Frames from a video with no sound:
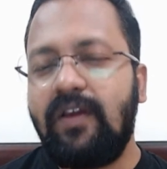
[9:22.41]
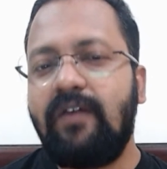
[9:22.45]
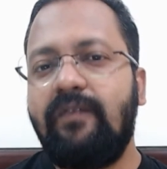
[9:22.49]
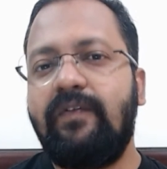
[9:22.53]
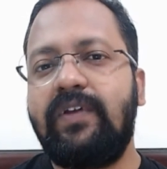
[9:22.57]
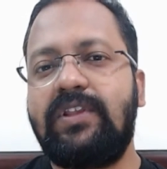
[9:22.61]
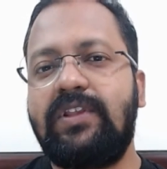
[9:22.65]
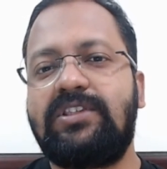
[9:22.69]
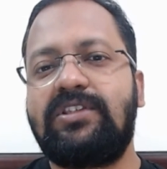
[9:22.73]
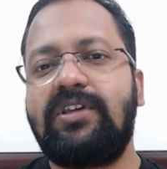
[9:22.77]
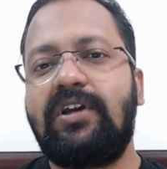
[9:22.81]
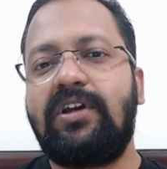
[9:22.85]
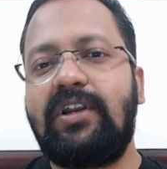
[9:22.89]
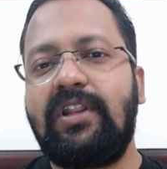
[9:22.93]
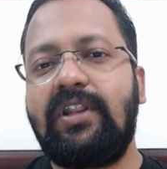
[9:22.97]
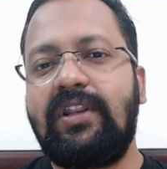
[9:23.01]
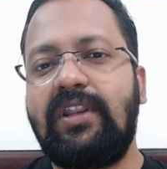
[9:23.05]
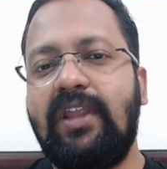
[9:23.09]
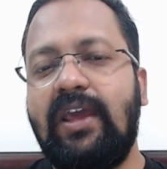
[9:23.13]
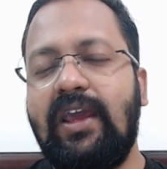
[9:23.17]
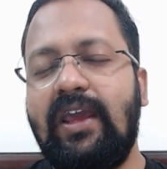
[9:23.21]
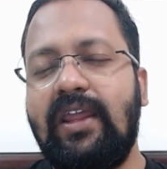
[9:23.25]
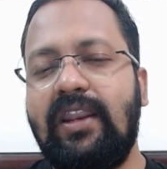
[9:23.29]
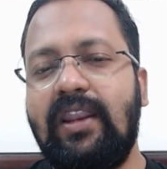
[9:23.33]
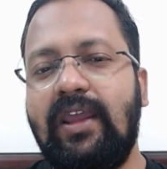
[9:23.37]
With certain
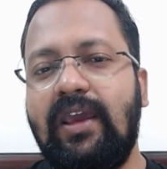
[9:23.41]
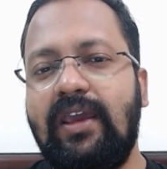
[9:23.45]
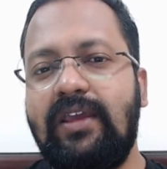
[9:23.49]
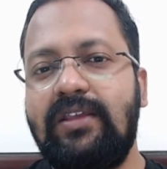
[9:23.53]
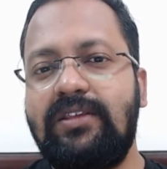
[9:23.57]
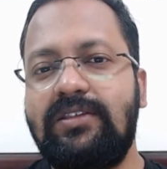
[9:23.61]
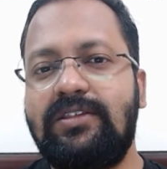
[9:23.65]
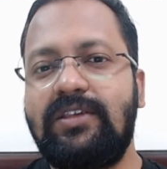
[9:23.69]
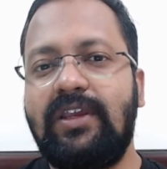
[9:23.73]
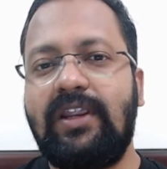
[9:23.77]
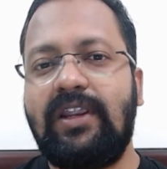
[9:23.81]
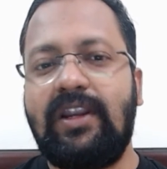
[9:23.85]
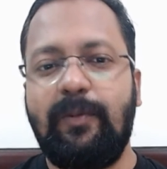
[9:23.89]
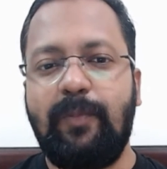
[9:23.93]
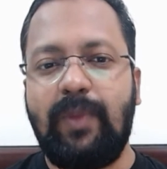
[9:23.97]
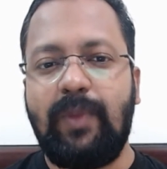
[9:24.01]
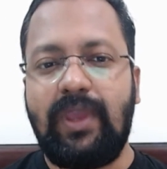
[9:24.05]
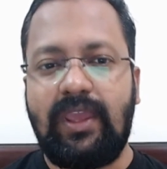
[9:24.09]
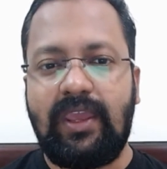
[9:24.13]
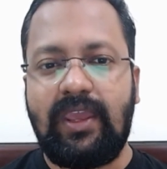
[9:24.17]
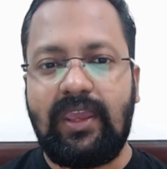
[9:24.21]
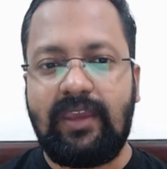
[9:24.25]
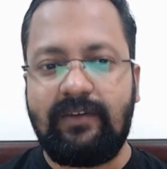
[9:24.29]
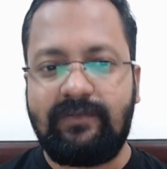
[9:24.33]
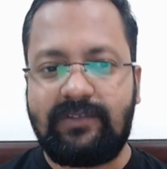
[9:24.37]
anions it
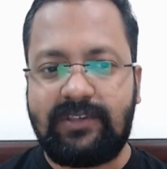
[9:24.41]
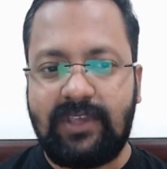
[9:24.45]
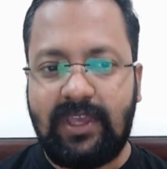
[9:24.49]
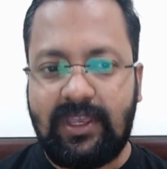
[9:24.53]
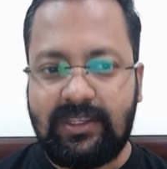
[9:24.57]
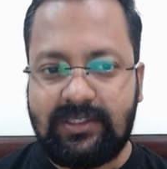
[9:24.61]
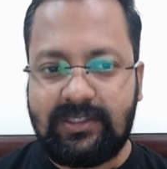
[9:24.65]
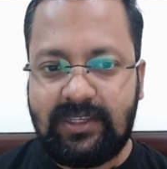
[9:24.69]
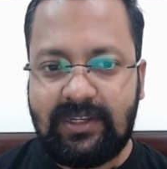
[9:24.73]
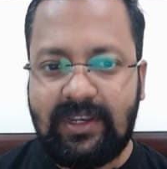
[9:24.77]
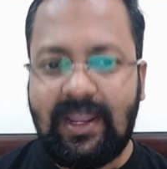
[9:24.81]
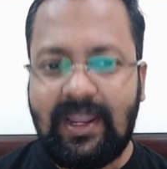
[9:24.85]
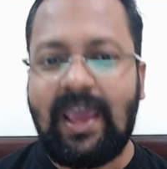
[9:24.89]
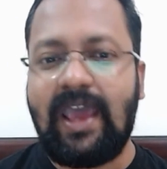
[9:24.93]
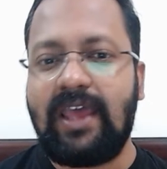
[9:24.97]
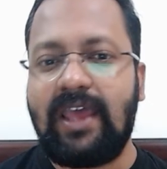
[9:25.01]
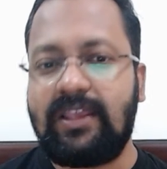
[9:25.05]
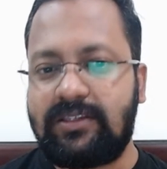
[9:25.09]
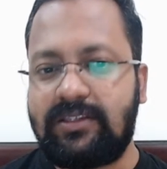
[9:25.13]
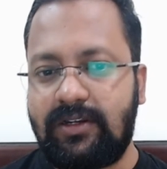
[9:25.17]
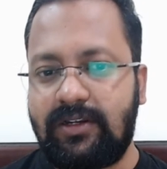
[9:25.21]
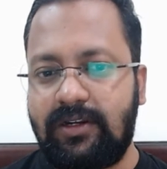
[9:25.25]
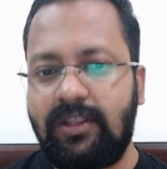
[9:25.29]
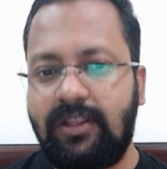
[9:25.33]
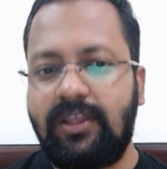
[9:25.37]
behaves as an
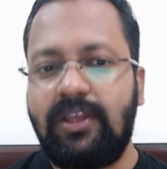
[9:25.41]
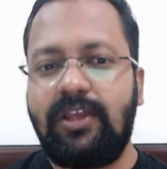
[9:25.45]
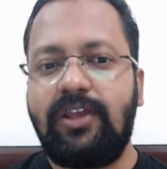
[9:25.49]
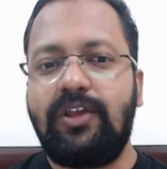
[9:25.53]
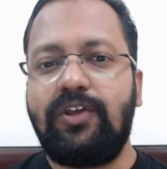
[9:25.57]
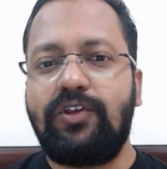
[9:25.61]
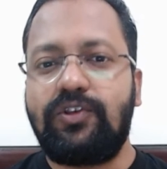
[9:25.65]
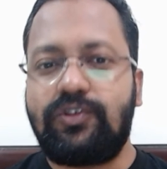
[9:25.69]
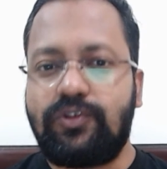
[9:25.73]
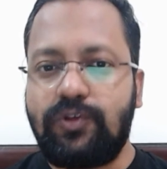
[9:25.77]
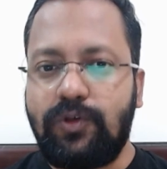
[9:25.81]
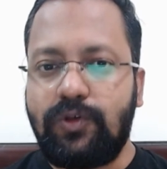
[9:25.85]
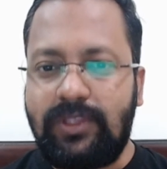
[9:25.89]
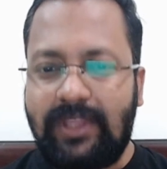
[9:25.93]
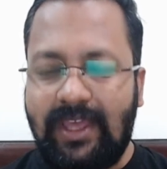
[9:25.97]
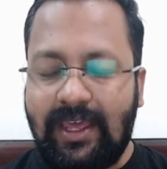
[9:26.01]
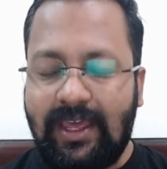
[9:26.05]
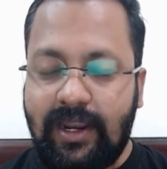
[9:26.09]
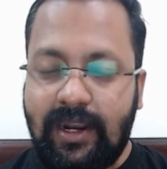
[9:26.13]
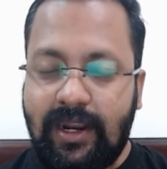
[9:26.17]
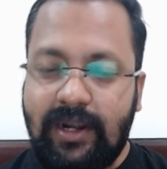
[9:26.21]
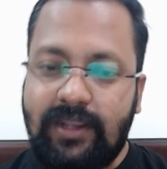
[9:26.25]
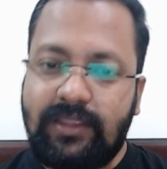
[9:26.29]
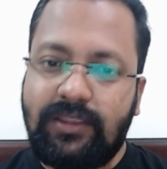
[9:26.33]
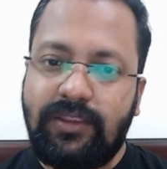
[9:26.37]
acid. So there
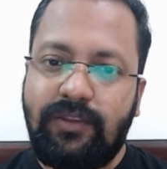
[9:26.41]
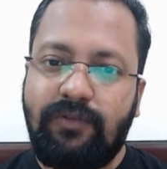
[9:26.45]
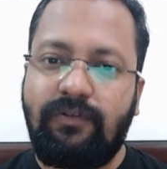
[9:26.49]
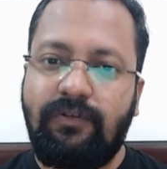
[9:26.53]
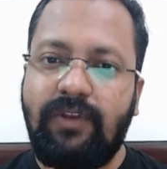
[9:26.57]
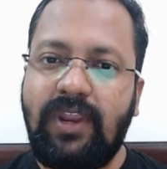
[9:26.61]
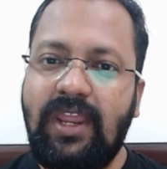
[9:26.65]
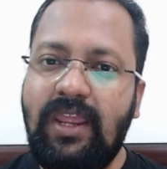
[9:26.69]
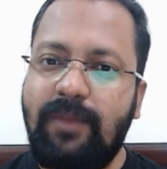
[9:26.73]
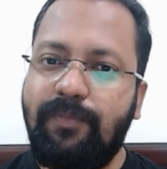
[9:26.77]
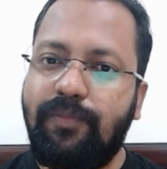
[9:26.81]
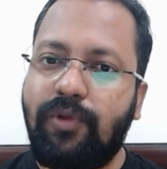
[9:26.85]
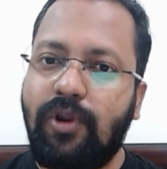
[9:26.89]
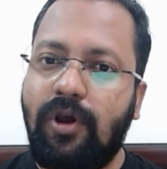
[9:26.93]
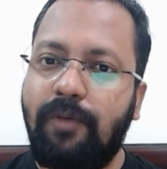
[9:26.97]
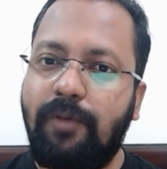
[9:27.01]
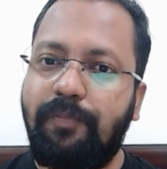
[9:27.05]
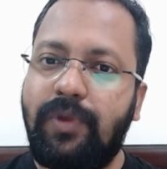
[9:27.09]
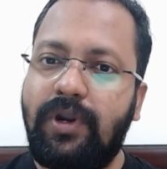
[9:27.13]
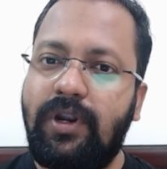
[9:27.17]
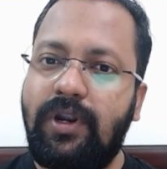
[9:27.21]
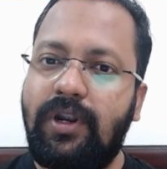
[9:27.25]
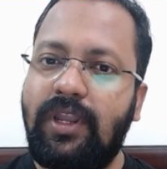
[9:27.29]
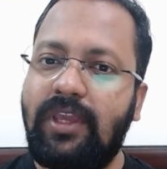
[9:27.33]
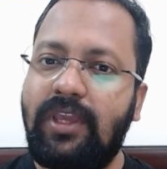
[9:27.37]
are three
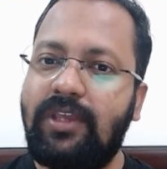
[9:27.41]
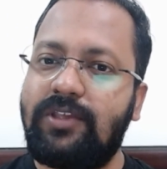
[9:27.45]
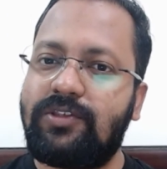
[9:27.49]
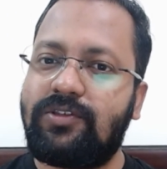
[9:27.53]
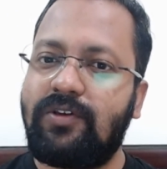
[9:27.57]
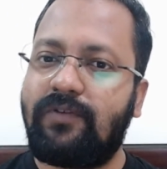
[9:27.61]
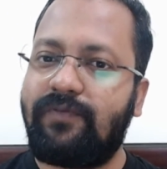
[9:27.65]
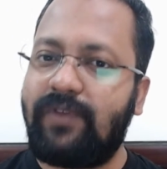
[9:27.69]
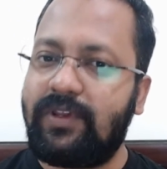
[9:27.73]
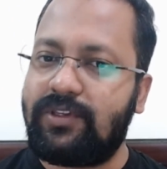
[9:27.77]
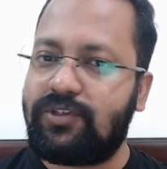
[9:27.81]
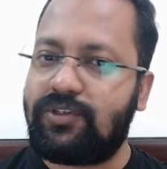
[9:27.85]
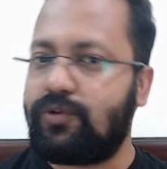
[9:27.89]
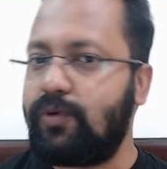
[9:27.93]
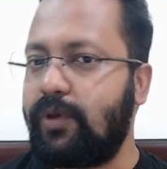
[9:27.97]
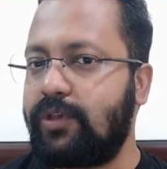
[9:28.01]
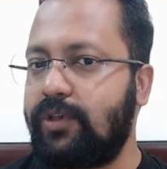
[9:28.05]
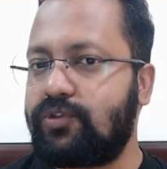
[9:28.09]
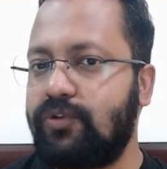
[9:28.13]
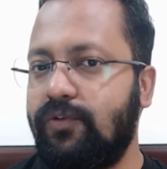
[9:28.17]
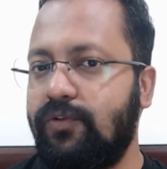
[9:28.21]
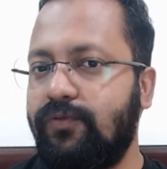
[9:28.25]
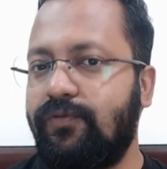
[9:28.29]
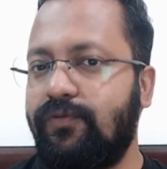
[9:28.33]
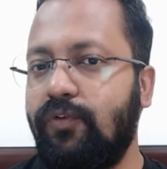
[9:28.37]
properties of
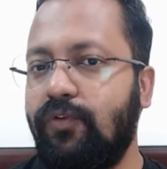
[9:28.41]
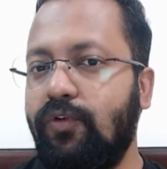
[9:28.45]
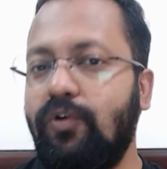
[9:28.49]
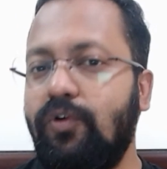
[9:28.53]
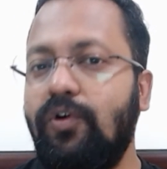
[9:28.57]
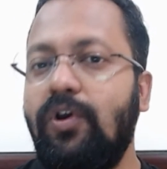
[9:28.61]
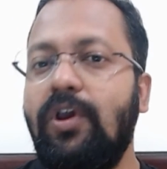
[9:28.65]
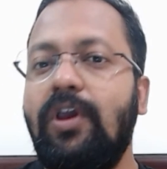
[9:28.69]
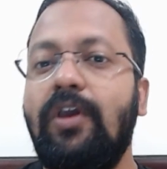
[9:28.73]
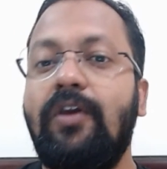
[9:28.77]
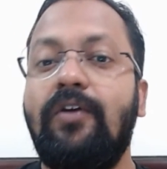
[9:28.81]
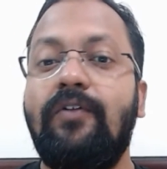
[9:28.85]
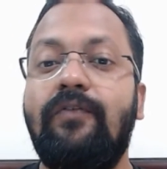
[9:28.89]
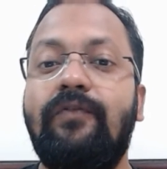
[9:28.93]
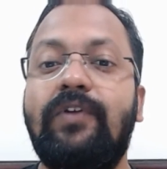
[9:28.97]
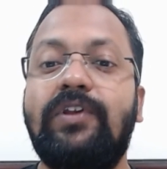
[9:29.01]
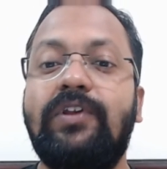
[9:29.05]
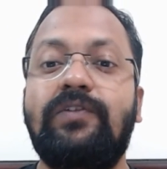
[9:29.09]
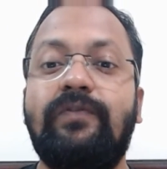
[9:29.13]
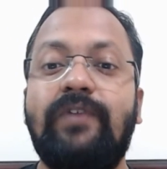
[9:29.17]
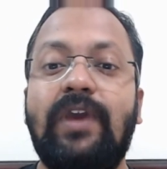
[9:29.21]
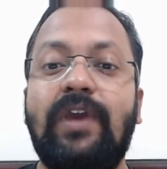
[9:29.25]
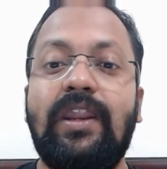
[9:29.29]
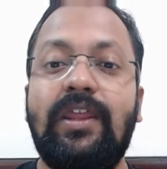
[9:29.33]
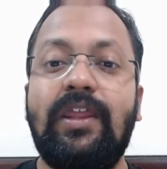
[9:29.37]
H2SO4
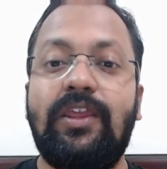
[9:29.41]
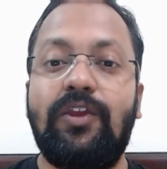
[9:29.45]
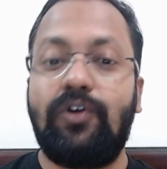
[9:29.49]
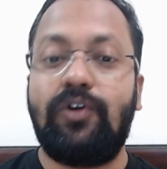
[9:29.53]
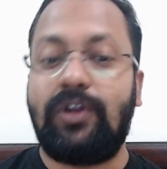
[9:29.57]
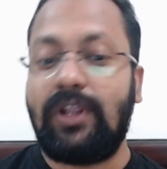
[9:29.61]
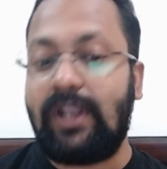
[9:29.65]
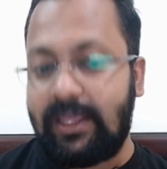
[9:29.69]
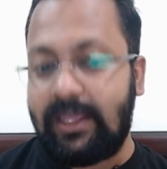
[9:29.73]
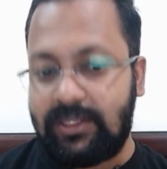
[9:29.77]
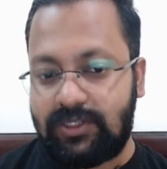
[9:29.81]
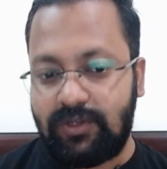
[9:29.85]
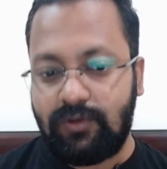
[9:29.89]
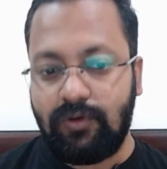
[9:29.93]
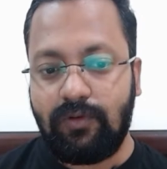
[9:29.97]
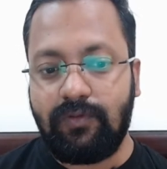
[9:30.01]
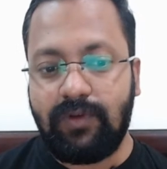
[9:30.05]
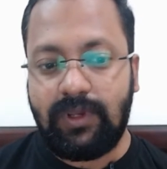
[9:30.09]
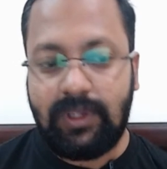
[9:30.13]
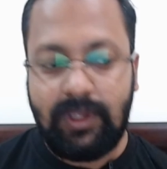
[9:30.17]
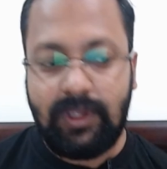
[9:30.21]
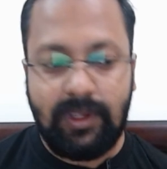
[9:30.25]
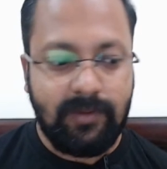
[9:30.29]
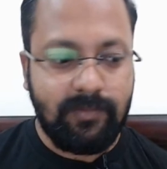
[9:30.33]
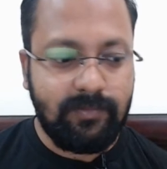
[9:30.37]
which we are utilizing
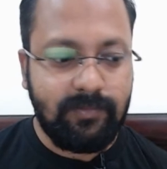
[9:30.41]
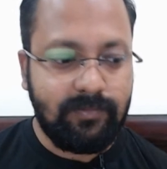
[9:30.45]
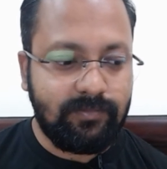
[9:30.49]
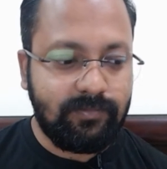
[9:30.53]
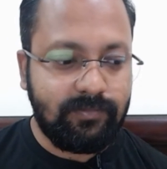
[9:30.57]
over here.